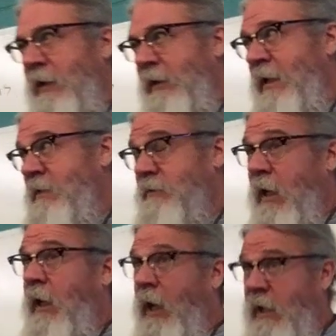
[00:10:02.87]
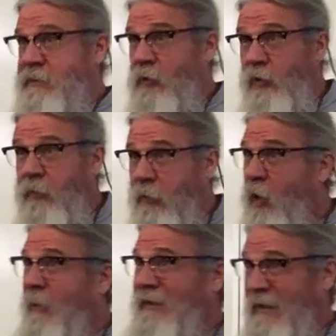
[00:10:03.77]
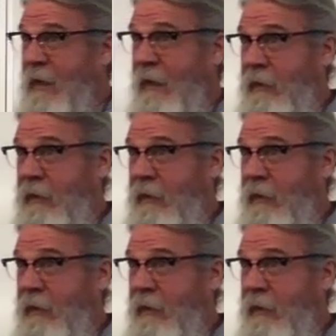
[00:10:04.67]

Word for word: least, like a high school diploma today.